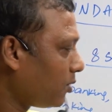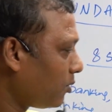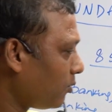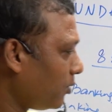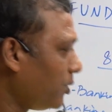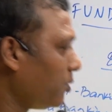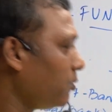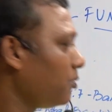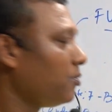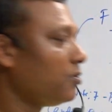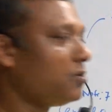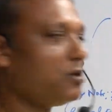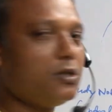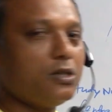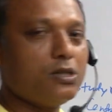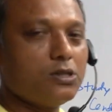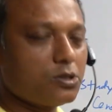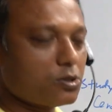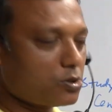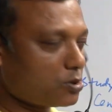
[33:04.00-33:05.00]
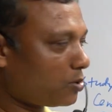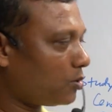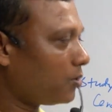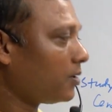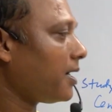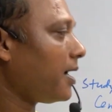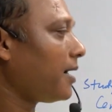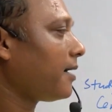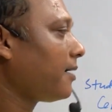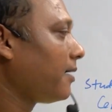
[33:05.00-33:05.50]
to you, so
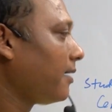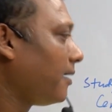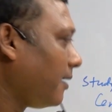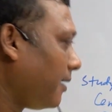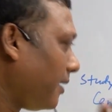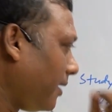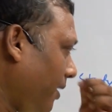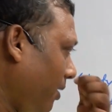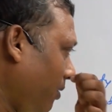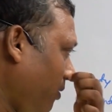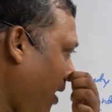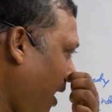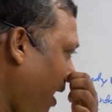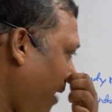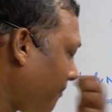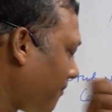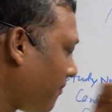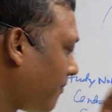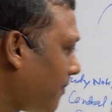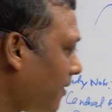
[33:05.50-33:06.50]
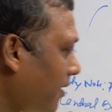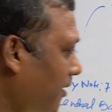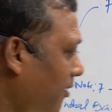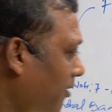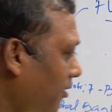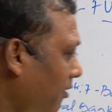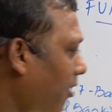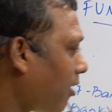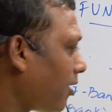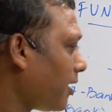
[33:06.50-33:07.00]
that you have
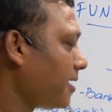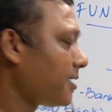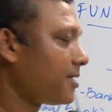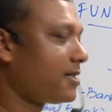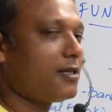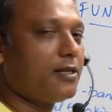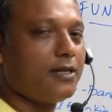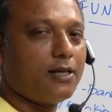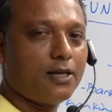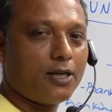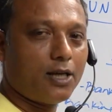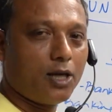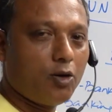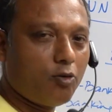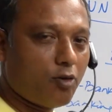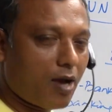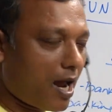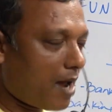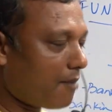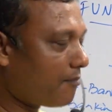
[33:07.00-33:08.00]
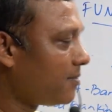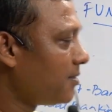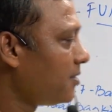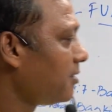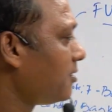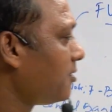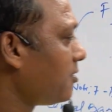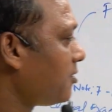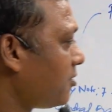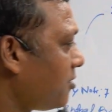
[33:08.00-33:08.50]
knowledge, you have
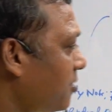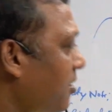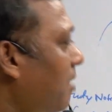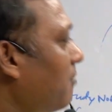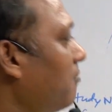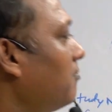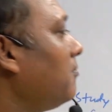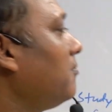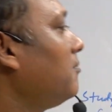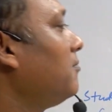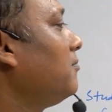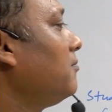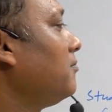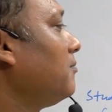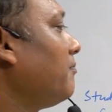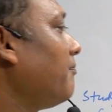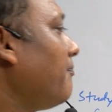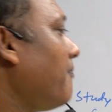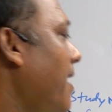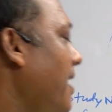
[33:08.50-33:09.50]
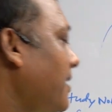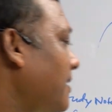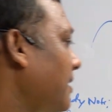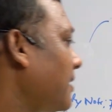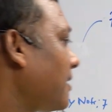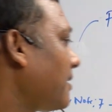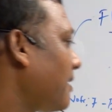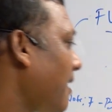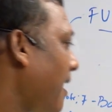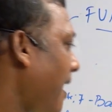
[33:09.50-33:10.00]
some basic
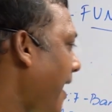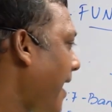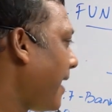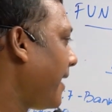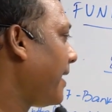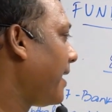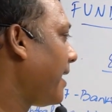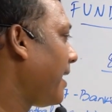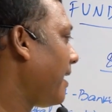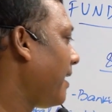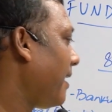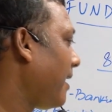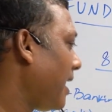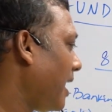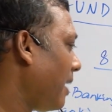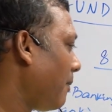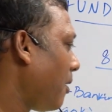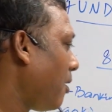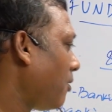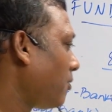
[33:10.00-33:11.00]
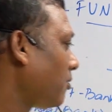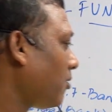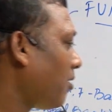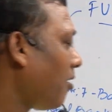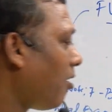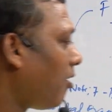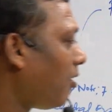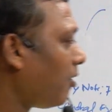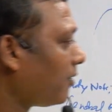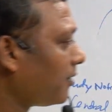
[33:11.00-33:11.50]
idea about
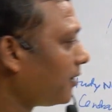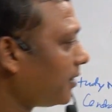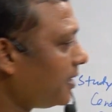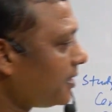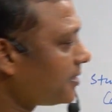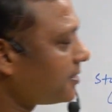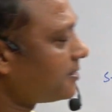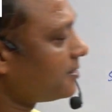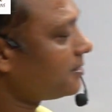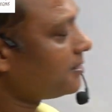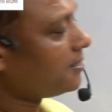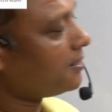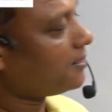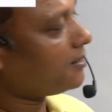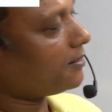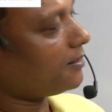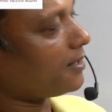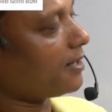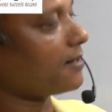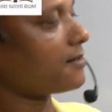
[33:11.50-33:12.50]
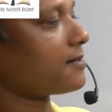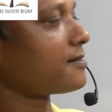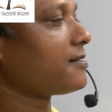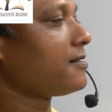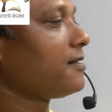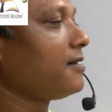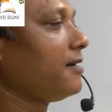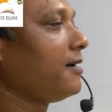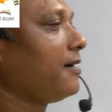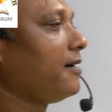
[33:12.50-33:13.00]
all these things.
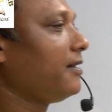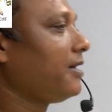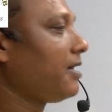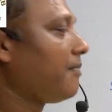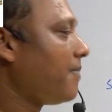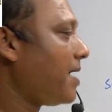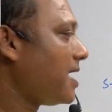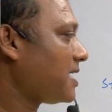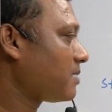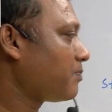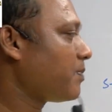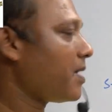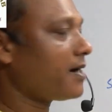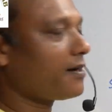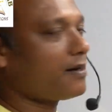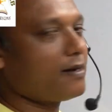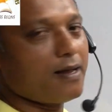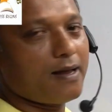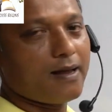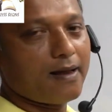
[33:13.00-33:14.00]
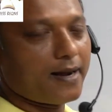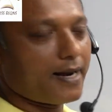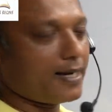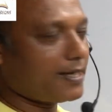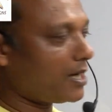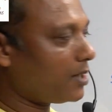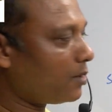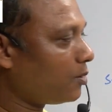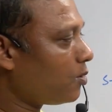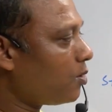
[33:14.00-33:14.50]
In the first part, as
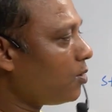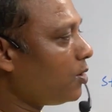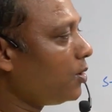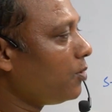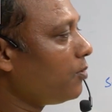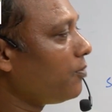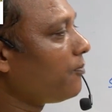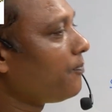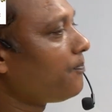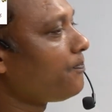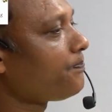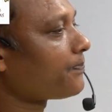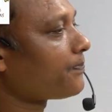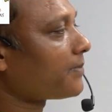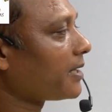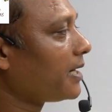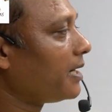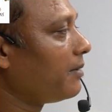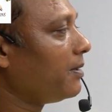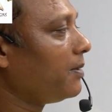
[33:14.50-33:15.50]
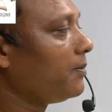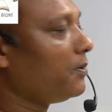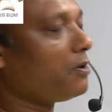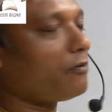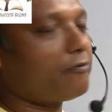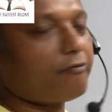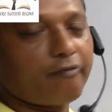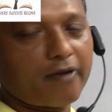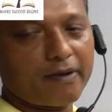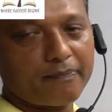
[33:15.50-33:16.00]
I told you, it will be of
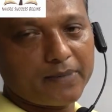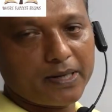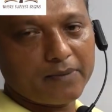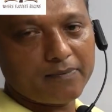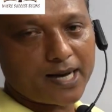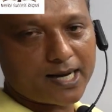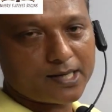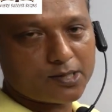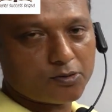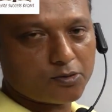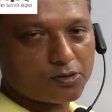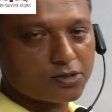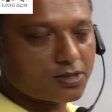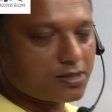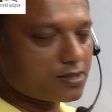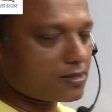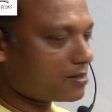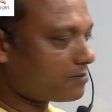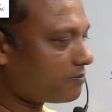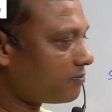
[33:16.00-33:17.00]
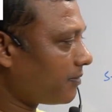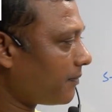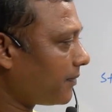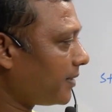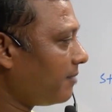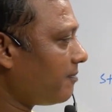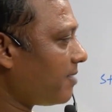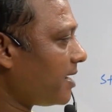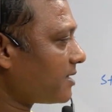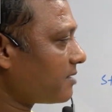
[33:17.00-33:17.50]
50 marks
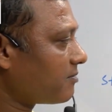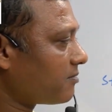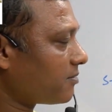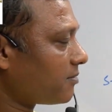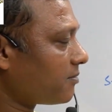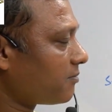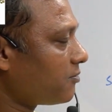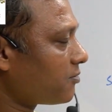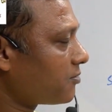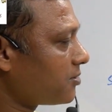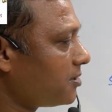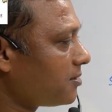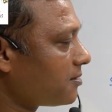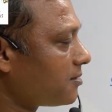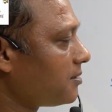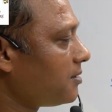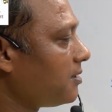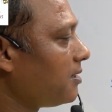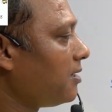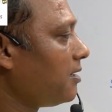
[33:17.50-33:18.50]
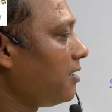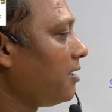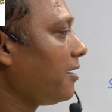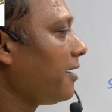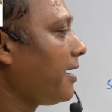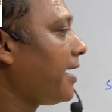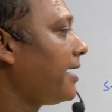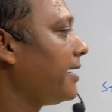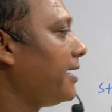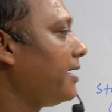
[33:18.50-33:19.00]
questions,
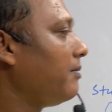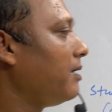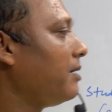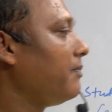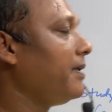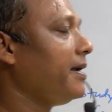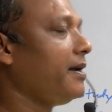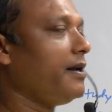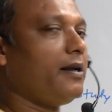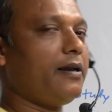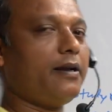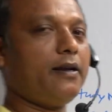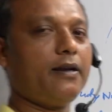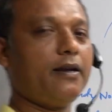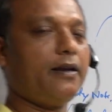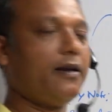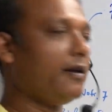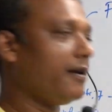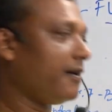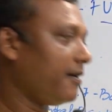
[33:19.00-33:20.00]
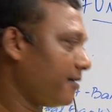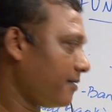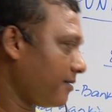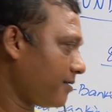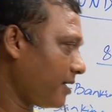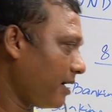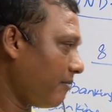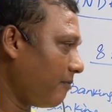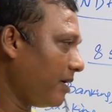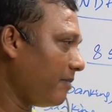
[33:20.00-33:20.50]
and it will be a
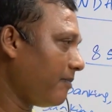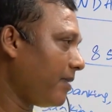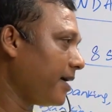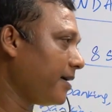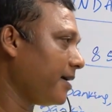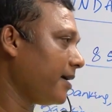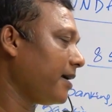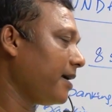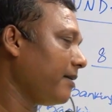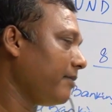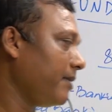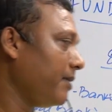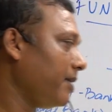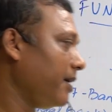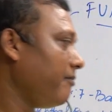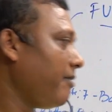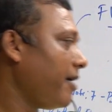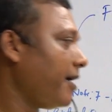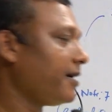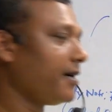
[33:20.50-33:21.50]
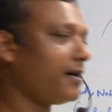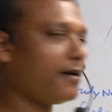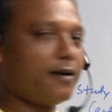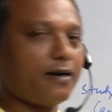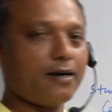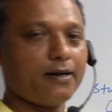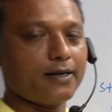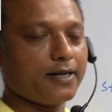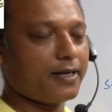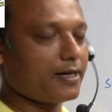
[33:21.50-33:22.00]
subdivided, it will be divided
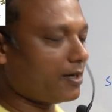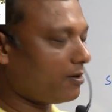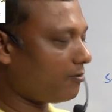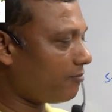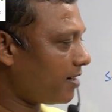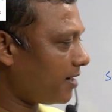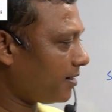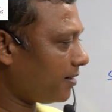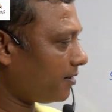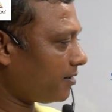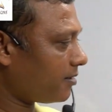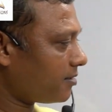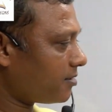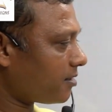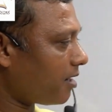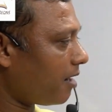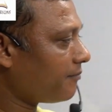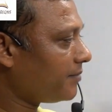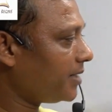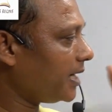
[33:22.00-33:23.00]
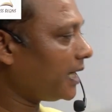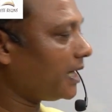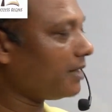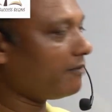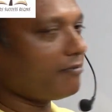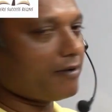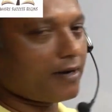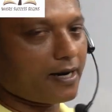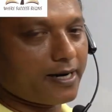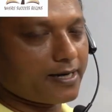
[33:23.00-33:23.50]
under one objective
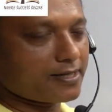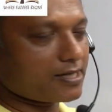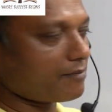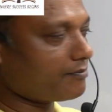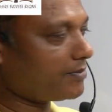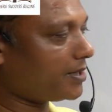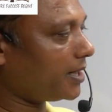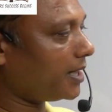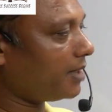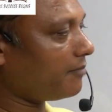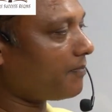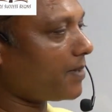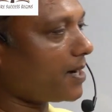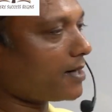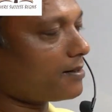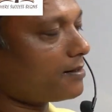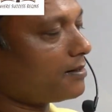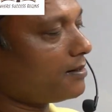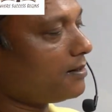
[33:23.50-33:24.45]
and subjective part.